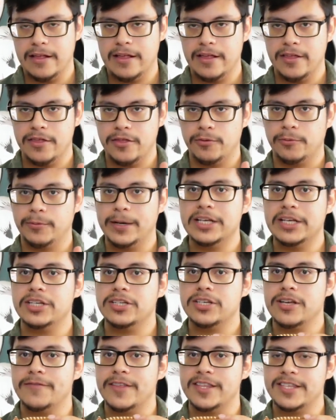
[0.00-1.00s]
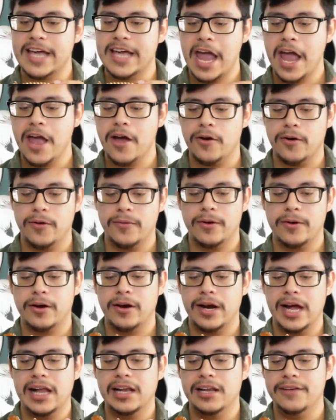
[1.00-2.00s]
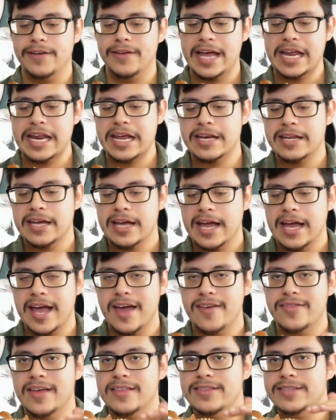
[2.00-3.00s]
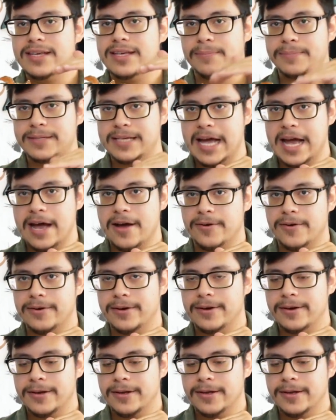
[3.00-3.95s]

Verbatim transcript: the ridges of the tail are elevated and then dip down.